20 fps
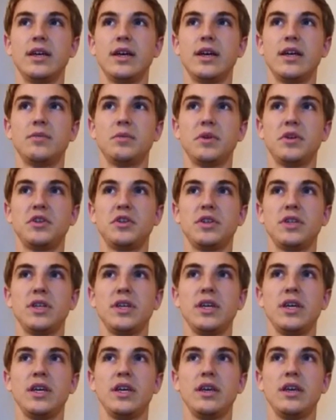
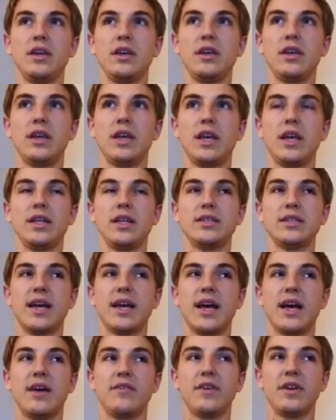especially kids that
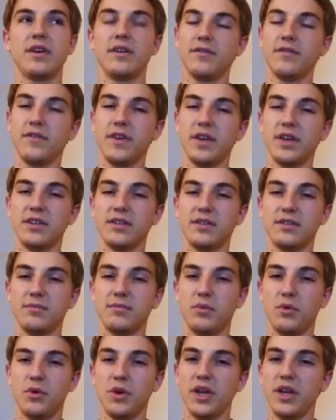have like a fixed
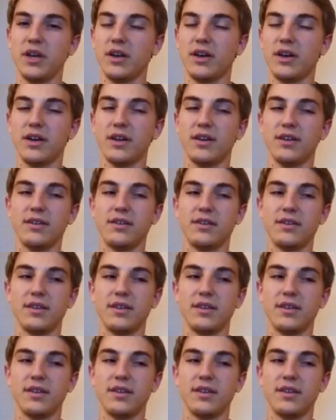point on